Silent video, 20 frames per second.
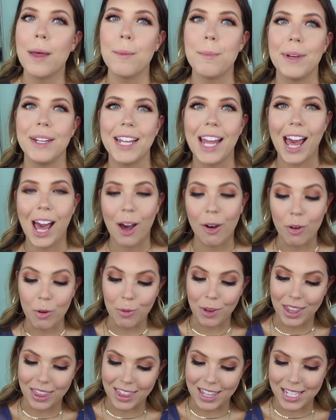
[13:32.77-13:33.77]
But now
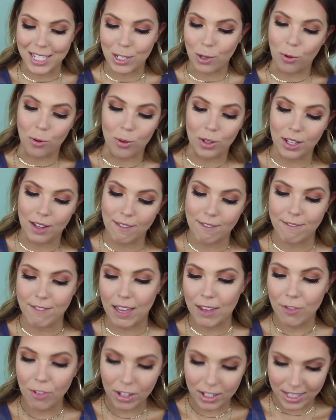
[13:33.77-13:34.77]
with this old
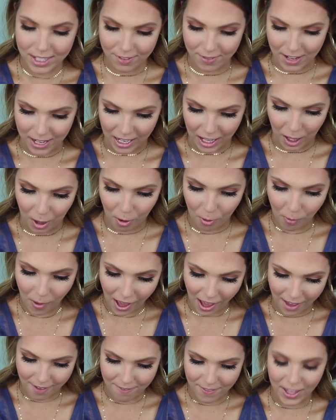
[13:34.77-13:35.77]
favorites
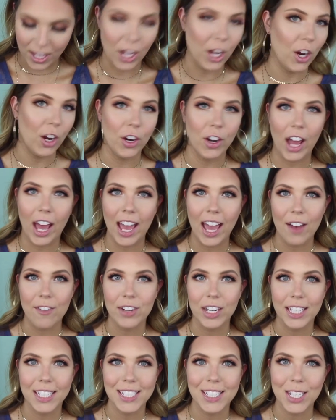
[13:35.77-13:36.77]
video, I figured I
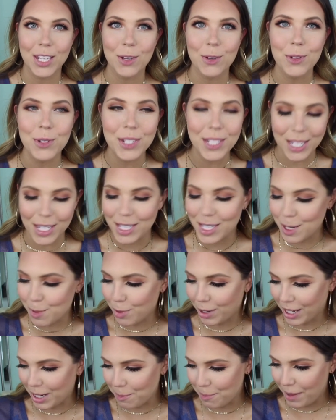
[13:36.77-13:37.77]
have an excuse to
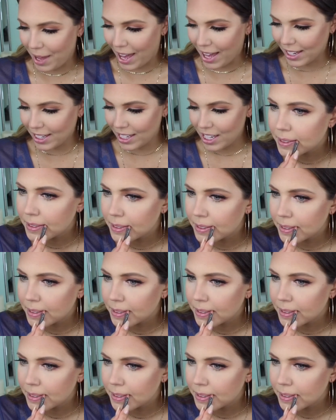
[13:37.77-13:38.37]
bring it back.